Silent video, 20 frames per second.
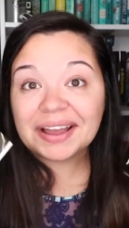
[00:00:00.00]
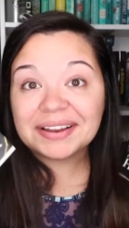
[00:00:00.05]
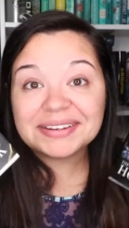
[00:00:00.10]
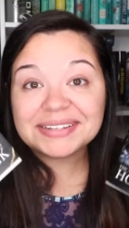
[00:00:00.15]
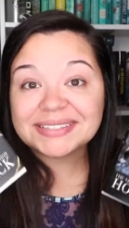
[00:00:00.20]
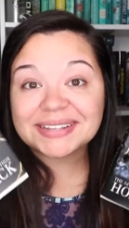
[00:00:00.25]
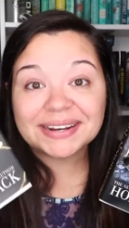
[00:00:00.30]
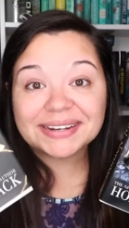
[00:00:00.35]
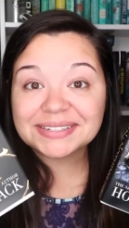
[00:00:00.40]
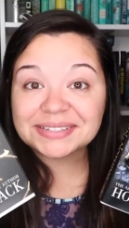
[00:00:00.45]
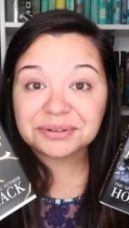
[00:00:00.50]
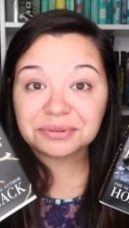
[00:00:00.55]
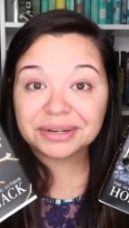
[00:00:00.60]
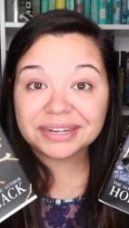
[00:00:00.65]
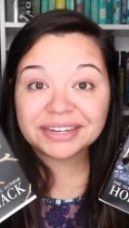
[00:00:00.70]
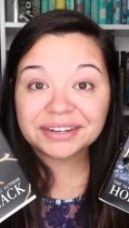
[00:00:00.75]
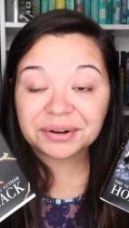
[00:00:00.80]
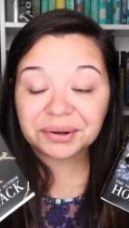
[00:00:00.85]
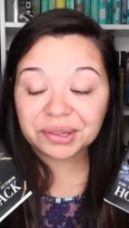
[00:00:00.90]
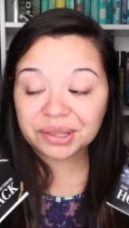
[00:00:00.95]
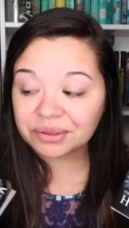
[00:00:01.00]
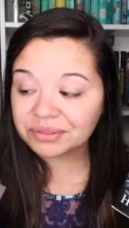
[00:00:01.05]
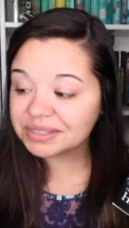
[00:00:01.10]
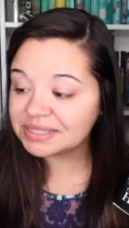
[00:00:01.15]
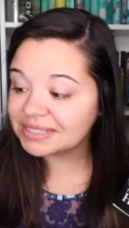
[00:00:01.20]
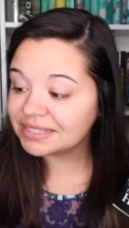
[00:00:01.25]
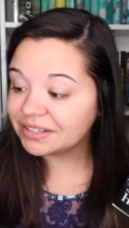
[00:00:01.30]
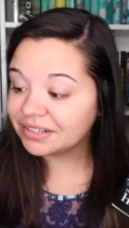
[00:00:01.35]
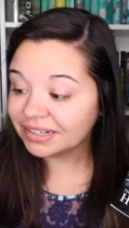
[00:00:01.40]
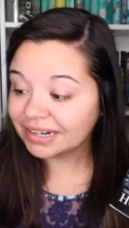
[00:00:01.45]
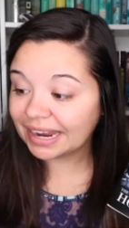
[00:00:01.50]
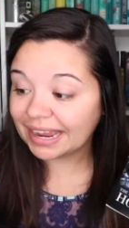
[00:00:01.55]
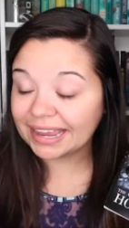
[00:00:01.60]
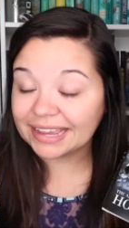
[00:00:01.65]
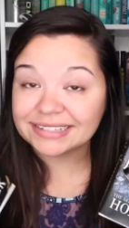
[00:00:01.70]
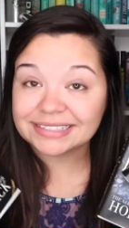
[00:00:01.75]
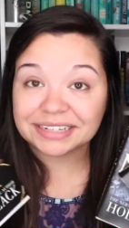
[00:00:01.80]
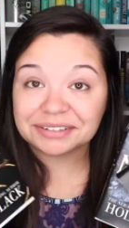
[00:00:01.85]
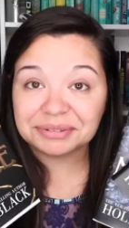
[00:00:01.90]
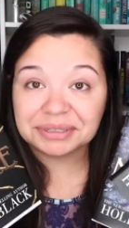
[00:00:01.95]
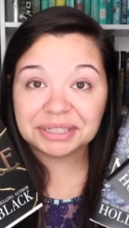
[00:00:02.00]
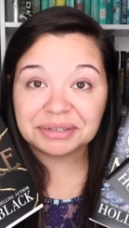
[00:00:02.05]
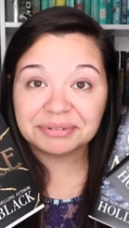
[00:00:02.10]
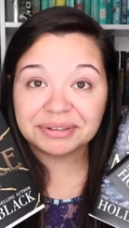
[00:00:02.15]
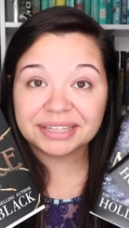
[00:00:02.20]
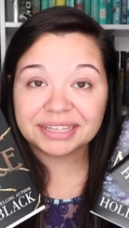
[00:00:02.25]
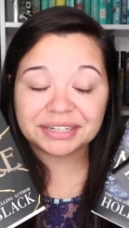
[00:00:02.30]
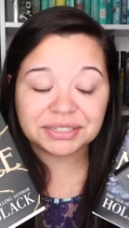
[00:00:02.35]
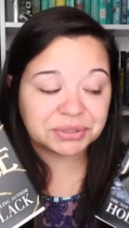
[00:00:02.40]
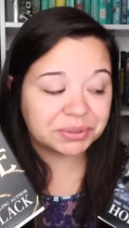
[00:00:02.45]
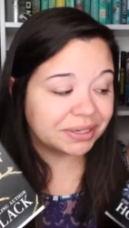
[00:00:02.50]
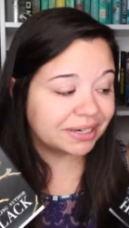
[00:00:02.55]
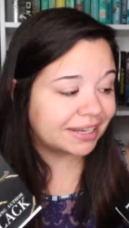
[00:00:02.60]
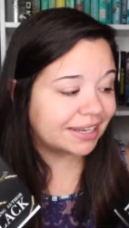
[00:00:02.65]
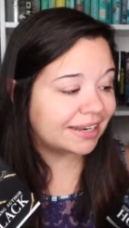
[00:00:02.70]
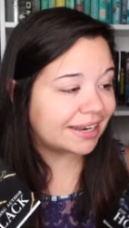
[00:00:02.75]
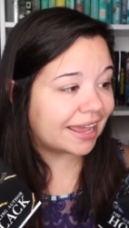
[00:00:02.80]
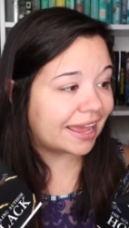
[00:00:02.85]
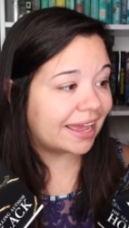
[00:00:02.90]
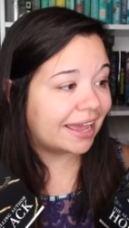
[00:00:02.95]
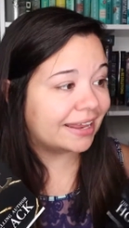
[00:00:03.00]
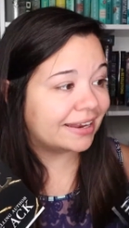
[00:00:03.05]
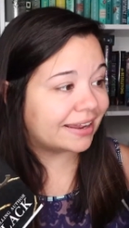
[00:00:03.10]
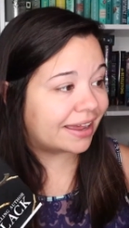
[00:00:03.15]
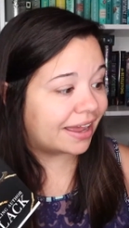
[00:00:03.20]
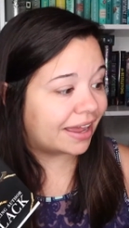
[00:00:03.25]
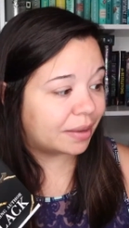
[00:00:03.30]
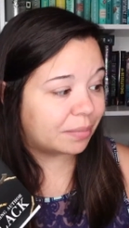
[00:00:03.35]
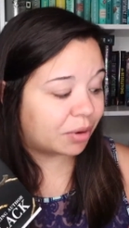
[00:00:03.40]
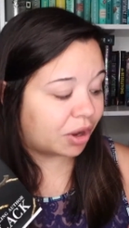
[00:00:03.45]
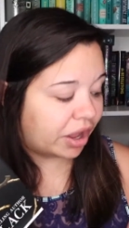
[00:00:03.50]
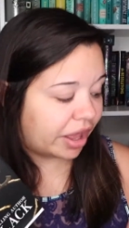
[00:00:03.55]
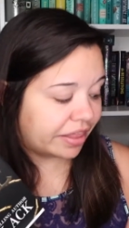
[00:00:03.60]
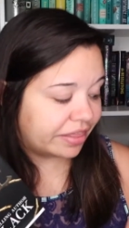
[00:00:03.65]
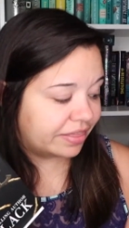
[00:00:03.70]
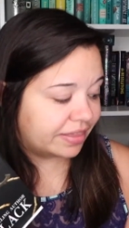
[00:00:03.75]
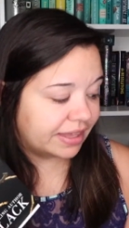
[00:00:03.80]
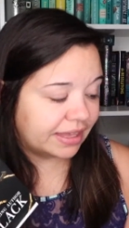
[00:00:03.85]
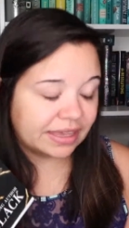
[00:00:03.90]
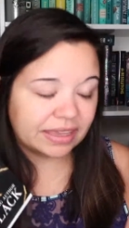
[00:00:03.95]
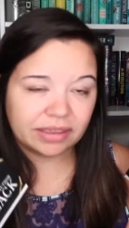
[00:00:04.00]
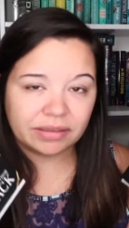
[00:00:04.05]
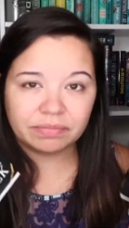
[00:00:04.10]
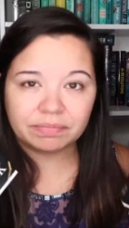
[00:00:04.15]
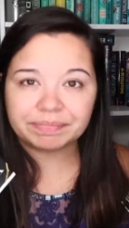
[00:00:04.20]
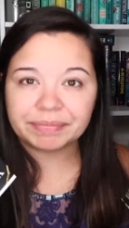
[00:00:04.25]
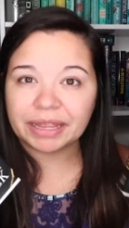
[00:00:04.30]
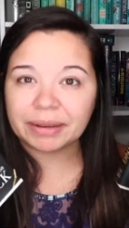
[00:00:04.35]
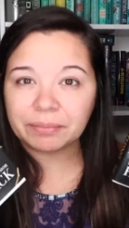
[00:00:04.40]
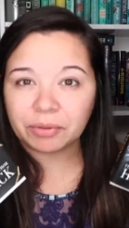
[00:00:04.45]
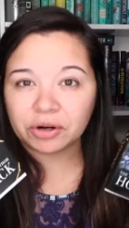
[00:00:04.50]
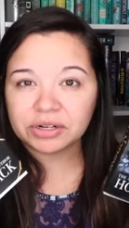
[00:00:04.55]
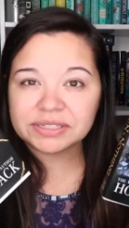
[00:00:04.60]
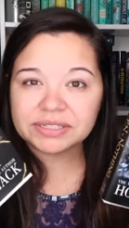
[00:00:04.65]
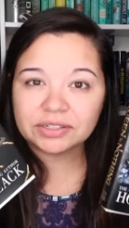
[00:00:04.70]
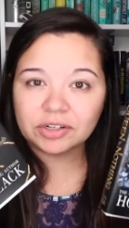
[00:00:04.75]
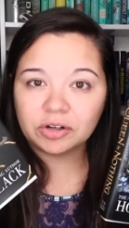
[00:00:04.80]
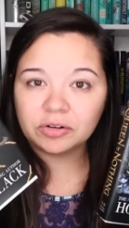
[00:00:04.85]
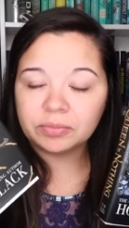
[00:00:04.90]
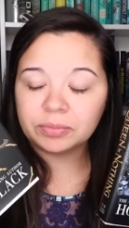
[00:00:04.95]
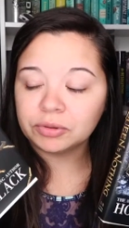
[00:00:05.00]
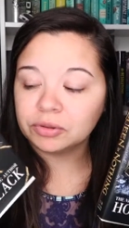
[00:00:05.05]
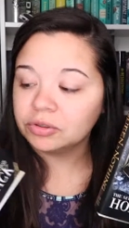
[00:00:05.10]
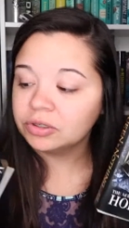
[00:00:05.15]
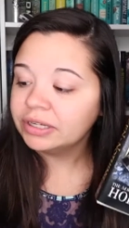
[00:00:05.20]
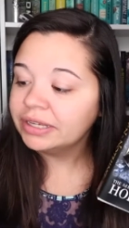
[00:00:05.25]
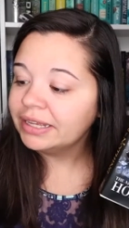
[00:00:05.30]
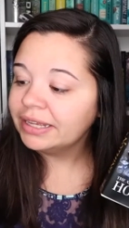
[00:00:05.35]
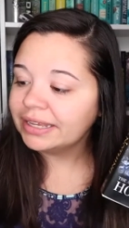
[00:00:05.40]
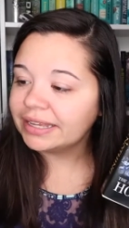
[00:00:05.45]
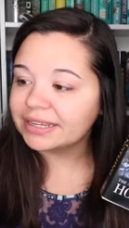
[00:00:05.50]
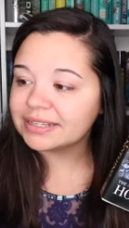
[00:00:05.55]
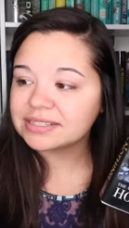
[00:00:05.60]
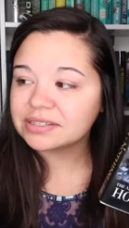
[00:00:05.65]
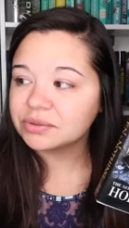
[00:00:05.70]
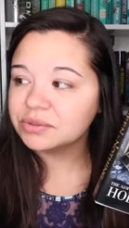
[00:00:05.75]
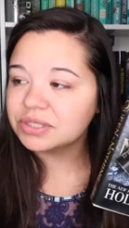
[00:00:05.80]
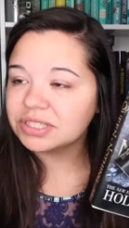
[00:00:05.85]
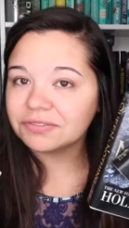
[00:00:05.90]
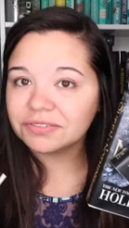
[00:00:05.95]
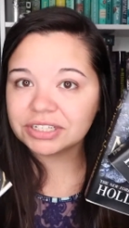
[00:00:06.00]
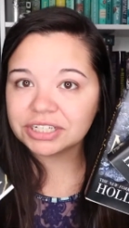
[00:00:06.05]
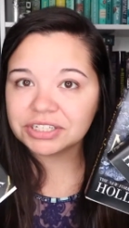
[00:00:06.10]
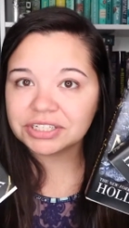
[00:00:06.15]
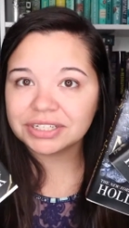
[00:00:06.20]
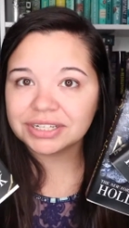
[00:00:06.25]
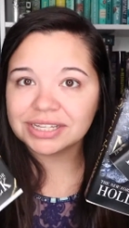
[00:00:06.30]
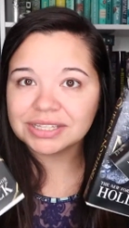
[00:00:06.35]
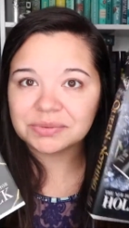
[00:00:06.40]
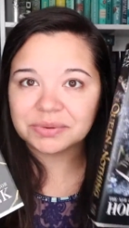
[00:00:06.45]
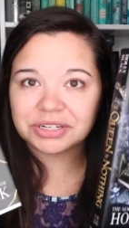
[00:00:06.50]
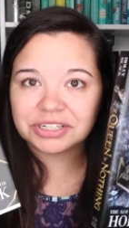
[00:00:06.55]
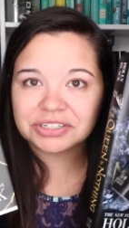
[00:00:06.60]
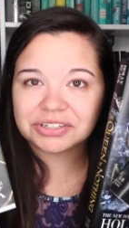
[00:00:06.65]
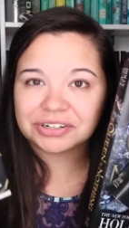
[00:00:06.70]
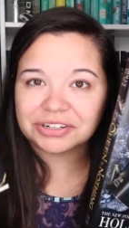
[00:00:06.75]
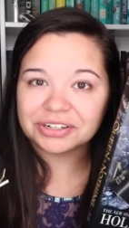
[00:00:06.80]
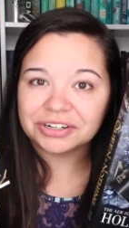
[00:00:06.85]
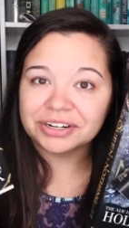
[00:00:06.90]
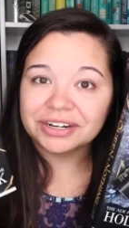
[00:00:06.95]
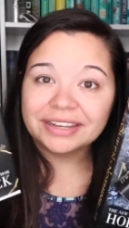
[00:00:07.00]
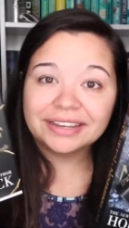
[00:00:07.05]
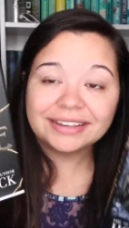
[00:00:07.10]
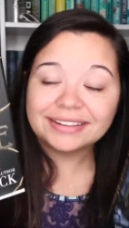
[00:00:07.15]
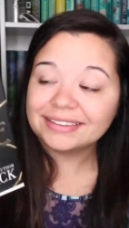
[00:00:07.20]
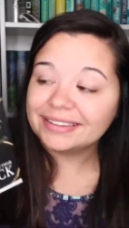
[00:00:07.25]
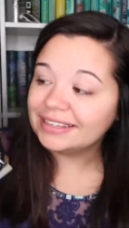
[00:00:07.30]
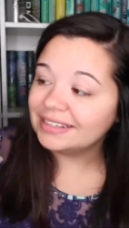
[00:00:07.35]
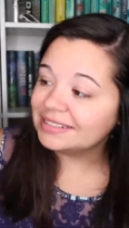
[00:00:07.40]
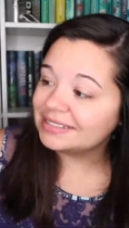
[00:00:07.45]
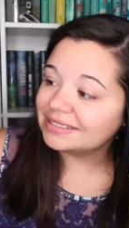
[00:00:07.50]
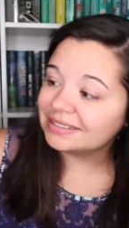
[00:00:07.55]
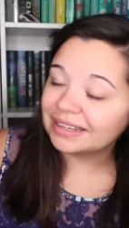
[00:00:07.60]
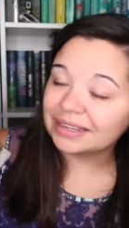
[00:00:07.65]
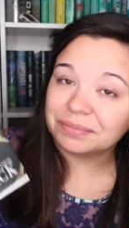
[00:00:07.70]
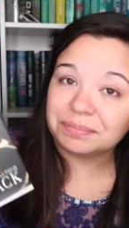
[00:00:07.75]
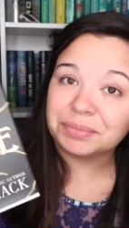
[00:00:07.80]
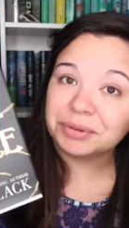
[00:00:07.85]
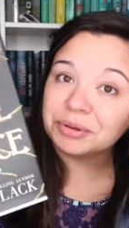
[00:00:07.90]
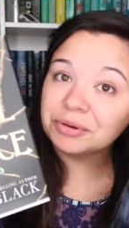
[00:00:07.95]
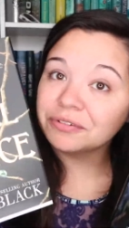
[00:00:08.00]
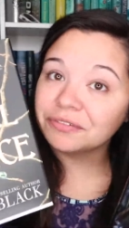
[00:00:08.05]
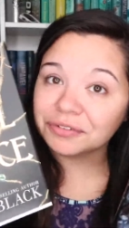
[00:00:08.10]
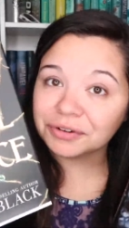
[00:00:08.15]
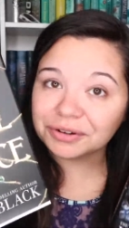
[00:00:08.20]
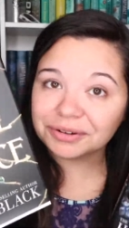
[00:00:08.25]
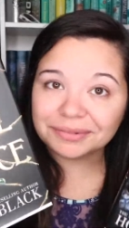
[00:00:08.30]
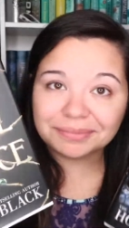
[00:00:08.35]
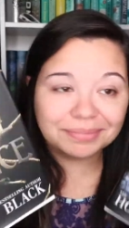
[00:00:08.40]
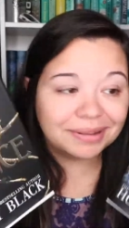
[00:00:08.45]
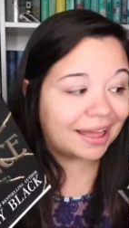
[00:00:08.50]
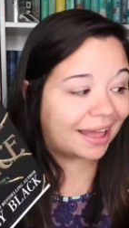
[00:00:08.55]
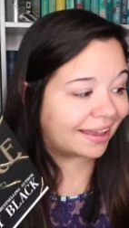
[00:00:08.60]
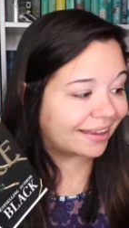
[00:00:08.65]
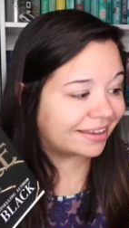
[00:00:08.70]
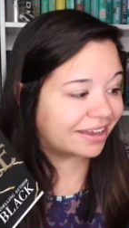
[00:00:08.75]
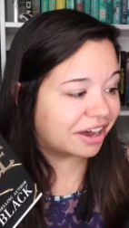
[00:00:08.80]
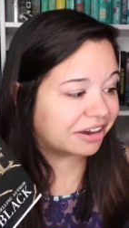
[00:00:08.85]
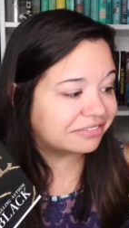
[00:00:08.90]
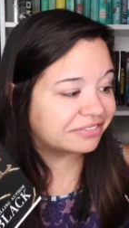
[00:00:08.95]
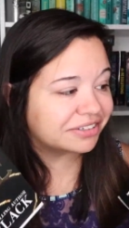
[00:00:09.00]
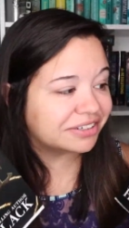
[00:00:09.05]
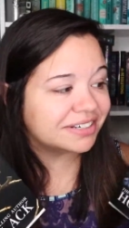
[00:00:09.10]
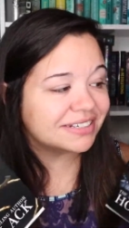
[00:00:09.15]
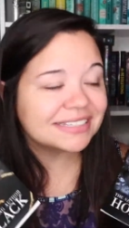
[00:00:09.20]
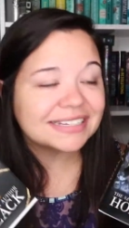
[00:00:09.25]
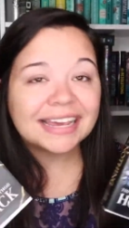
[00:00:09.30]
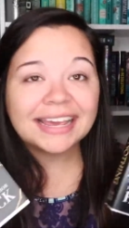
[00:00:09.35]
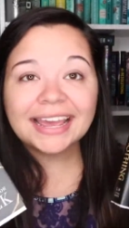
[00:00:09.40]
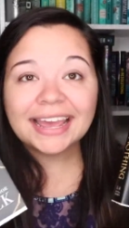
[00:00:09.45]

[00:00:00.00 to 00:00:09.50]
I decided to read it earlier this year, and I really, really enjoyed it, and I bought the like Barnes & Noble exclusive editions, which are these like beautiful black covers,